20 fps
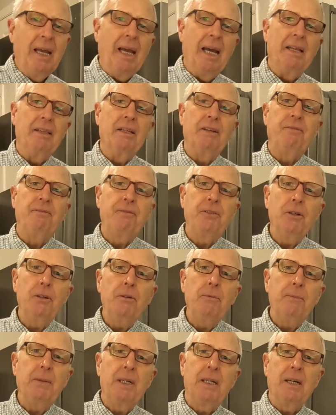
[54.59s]
and that
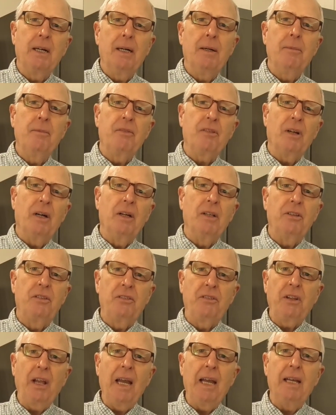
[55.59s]
food becomes
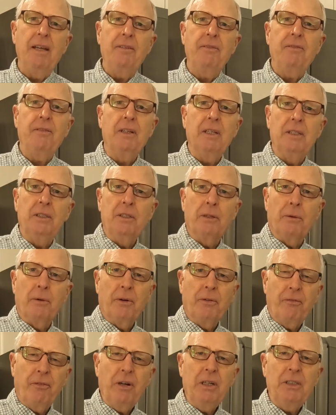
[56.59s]
unsafe in your
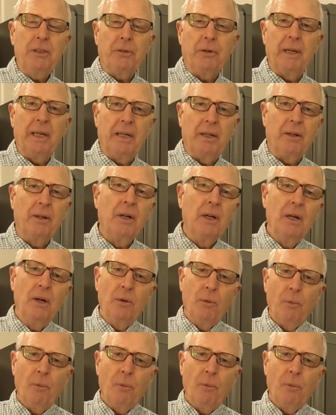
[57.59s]
refrigerator